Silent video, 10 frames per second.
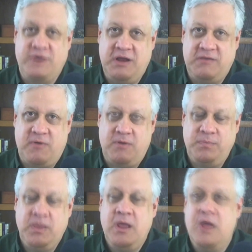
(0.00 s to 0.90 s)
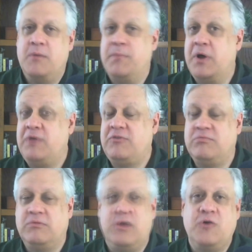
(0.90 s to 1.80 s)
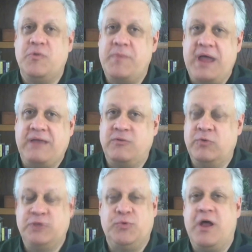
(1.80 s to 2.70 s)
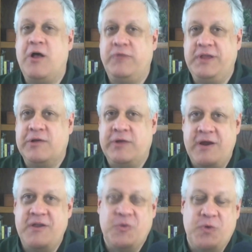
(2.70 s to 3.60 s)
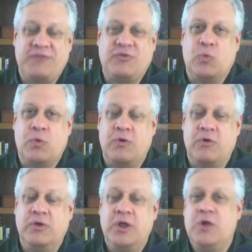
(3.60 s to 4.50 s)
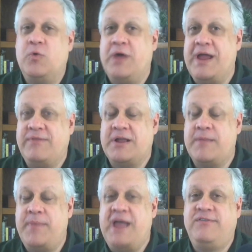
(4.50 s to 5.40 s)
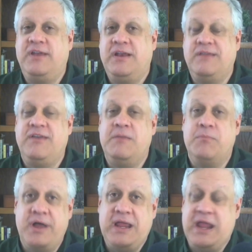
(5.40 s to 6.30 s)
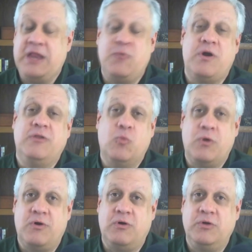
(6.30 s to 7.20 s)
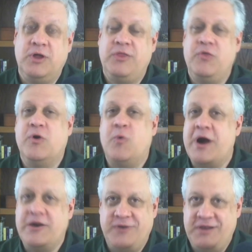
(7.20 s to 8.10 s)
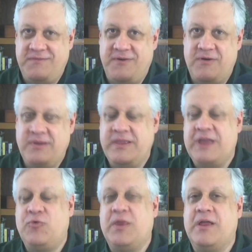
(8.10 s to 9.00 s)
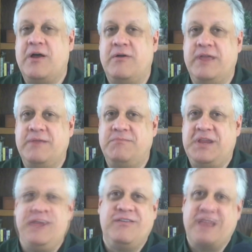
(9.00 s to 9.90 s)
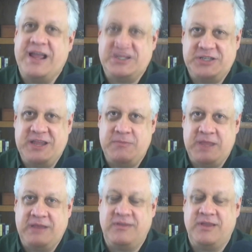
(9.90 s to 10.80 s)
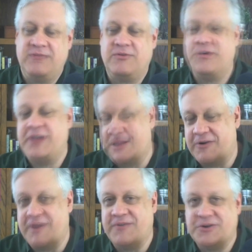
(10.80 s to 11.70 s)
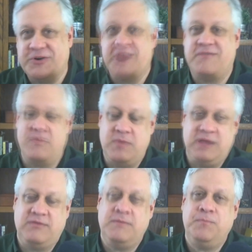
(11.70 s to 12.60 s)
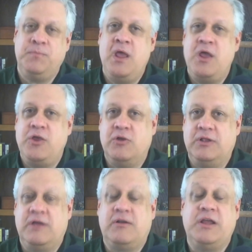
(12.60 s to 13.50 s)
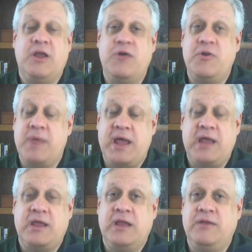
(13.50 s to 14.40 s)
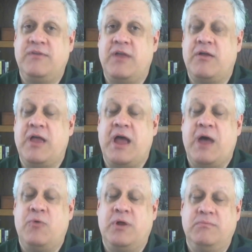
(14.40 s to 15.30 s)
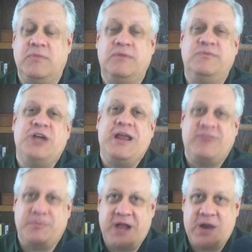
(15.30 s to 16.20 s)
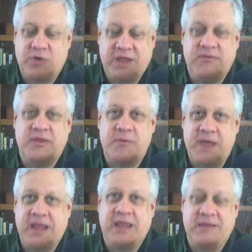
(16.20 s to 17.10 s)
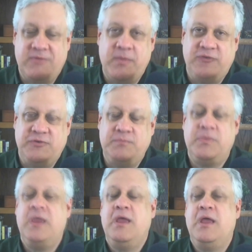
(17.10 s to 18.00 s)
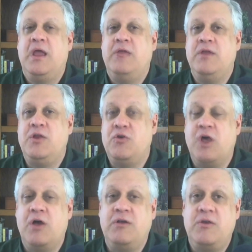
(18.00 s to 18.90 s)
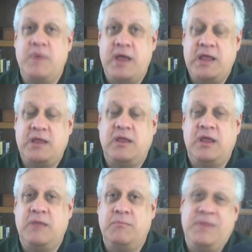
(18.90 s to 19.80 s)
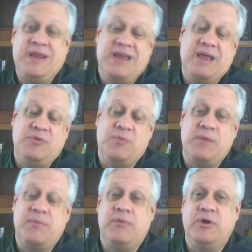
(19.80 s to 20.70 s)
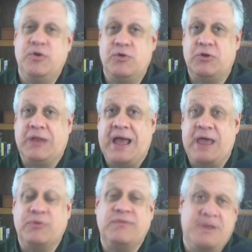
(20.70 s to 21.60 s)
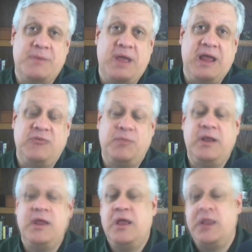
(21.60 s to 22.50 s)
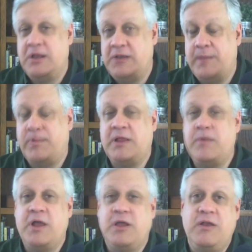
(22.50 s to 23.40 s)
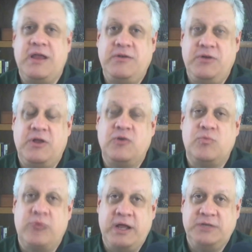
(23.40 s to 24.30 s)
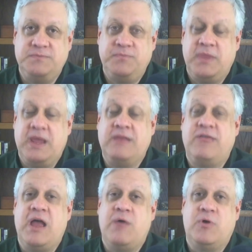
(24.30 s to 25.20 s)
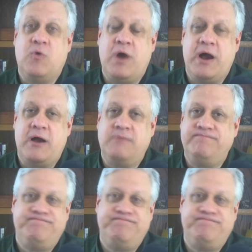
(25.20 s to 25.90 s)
transfer. Most local banks in which we all deal here in the Western world will have the capacity to send money anywhere in the world through a wire transfer. And that's really all that T/T means is, or telegraphic transfer means. You'll literally go to your bank and you say, okay, the Chinese supplier will give you their banking information. And then you go to your bank, and many times you might be able to do it online with some banks, but you typically might go down to your local branch and say, I want to wire